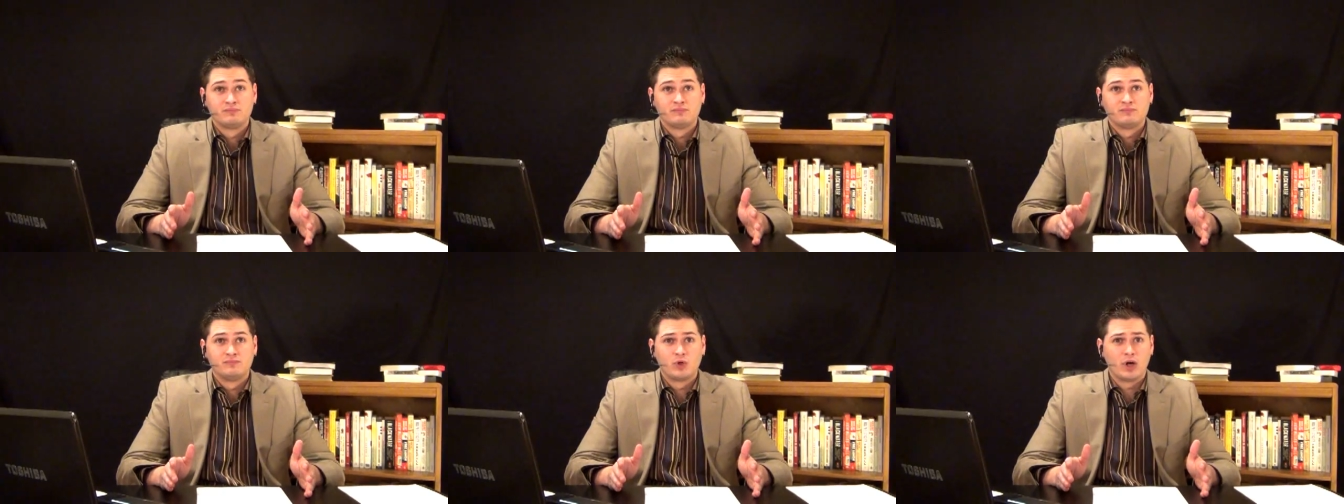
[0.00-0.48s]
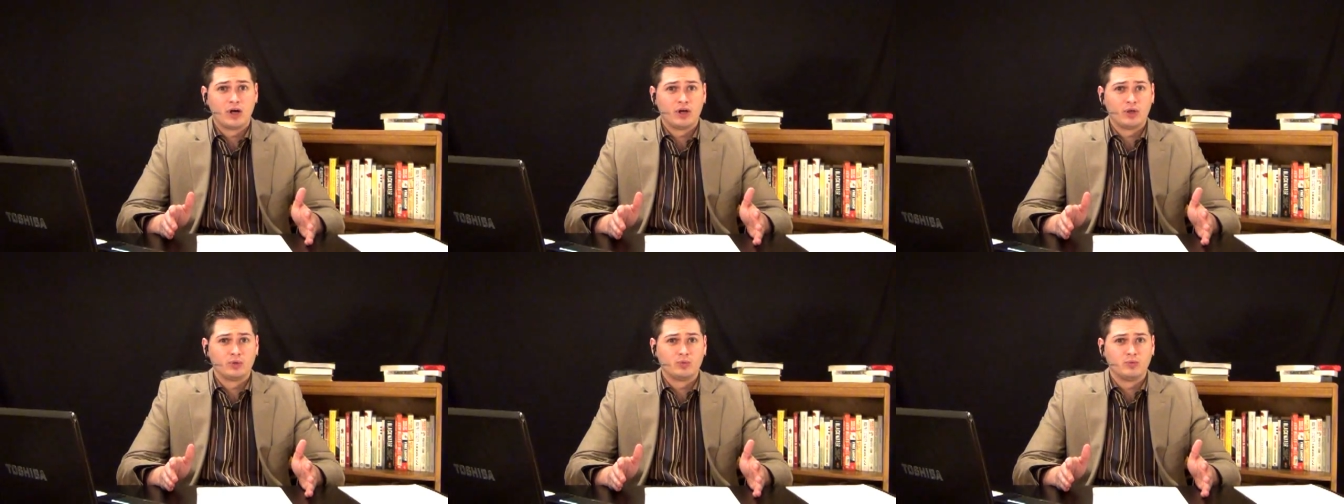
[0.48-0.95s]

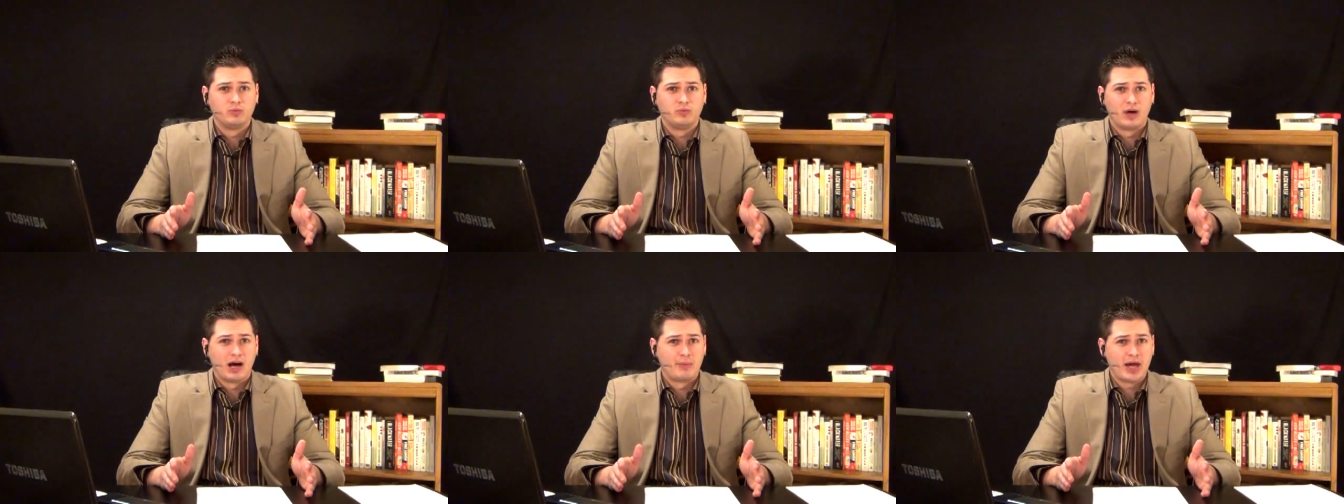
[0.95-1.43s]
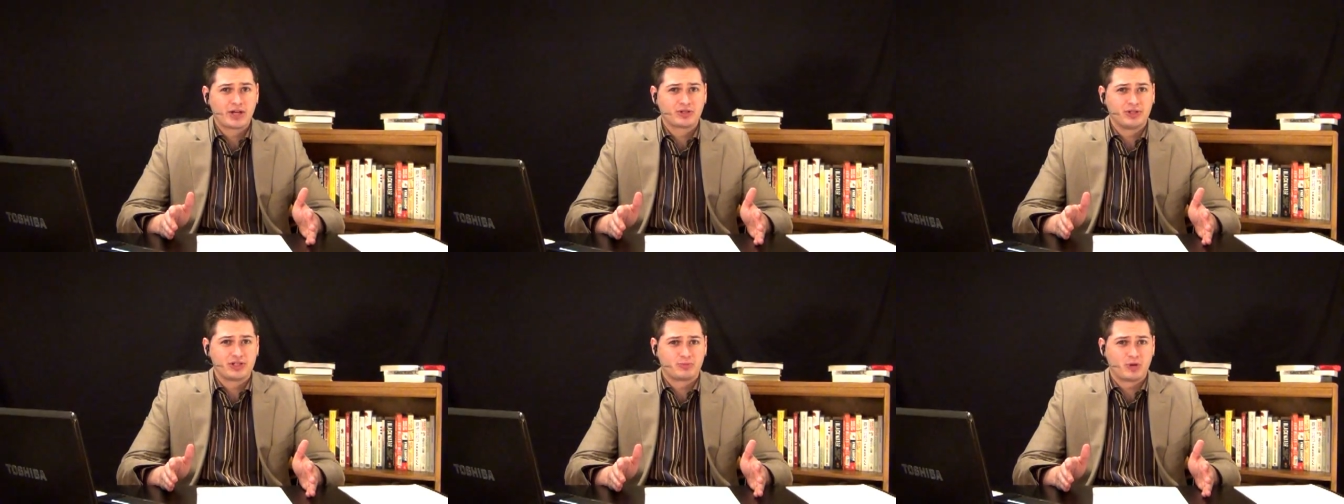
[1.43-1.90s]
Well, I'm
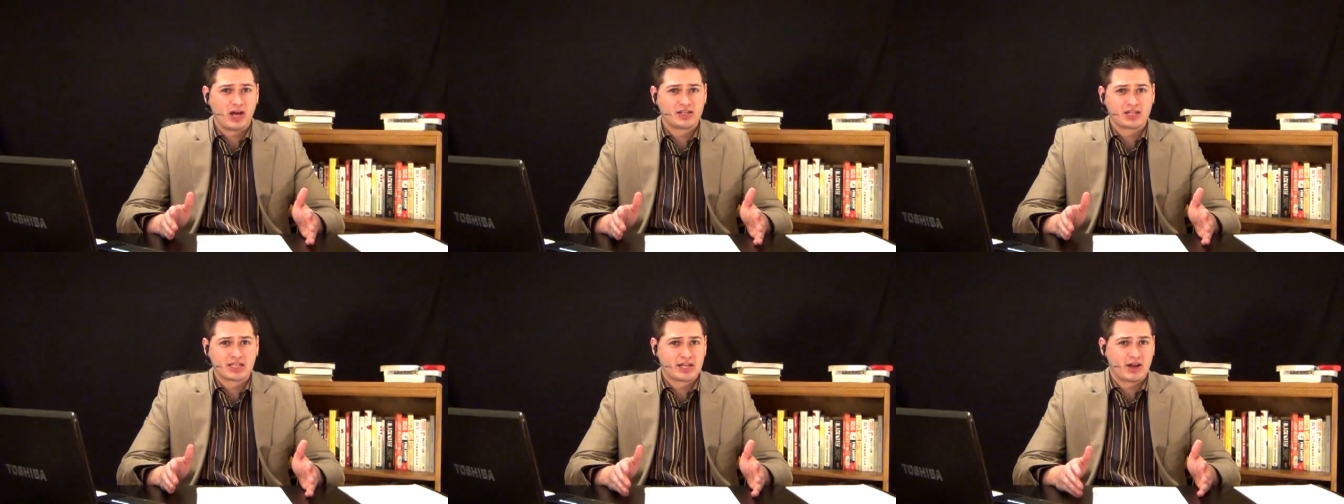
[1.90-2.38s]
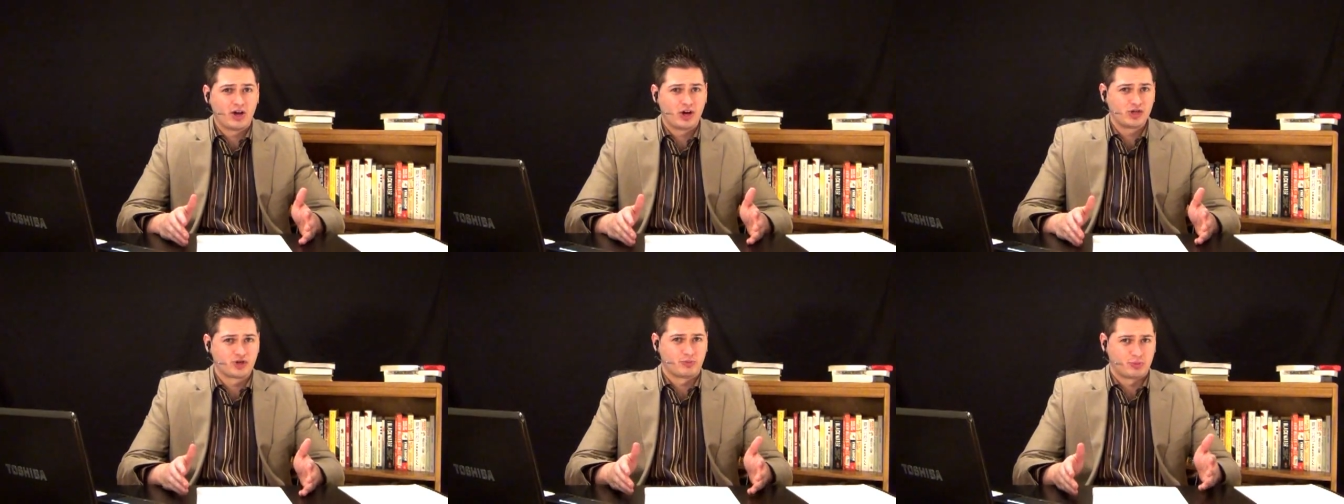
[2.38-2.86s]
actually surprised that's not
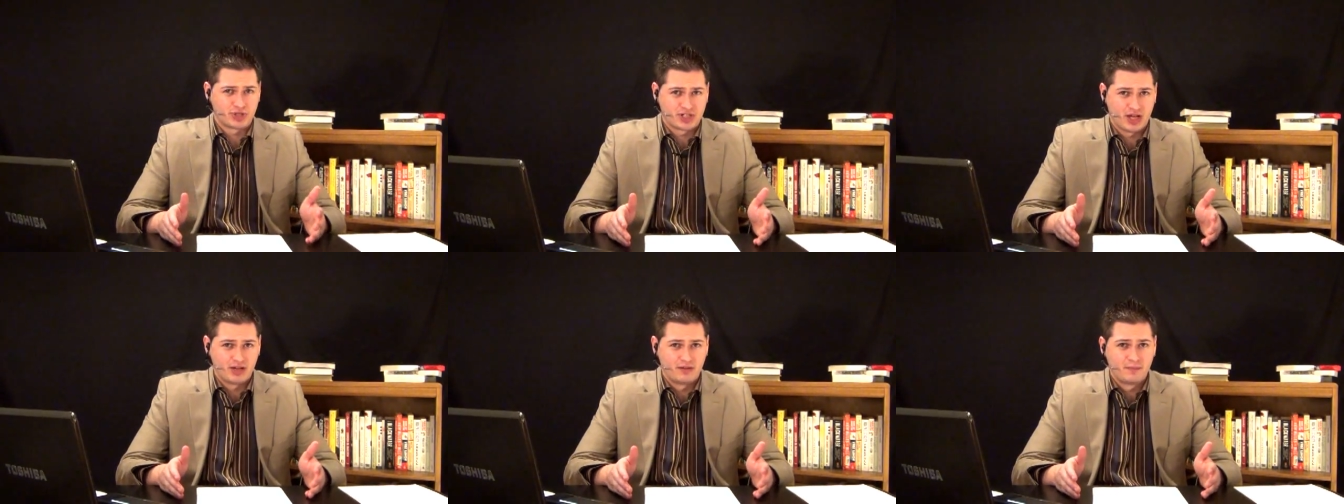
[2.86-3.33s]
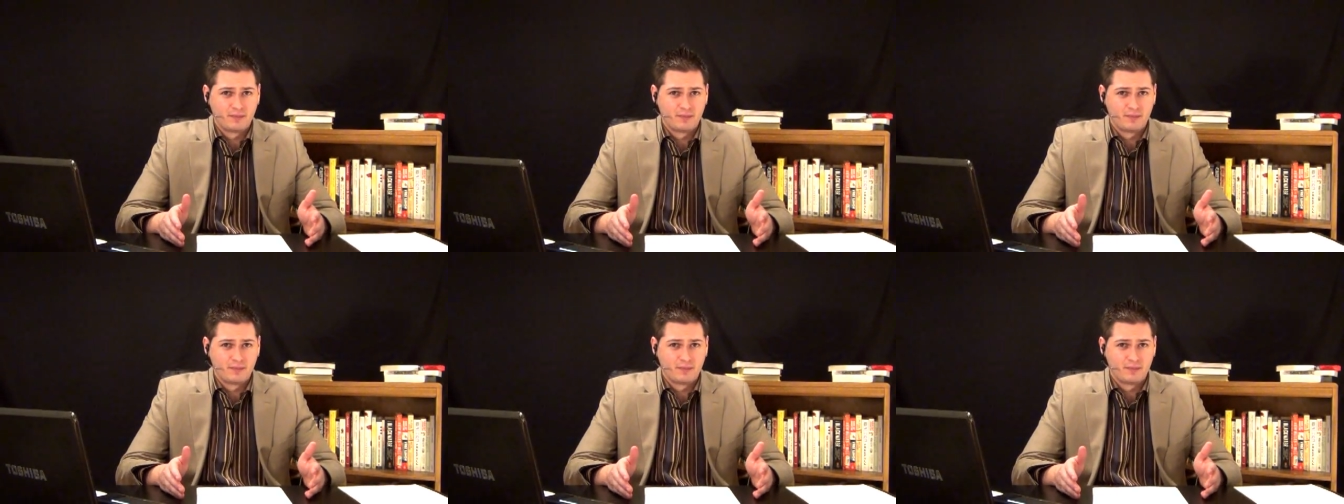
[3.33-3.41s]
100%.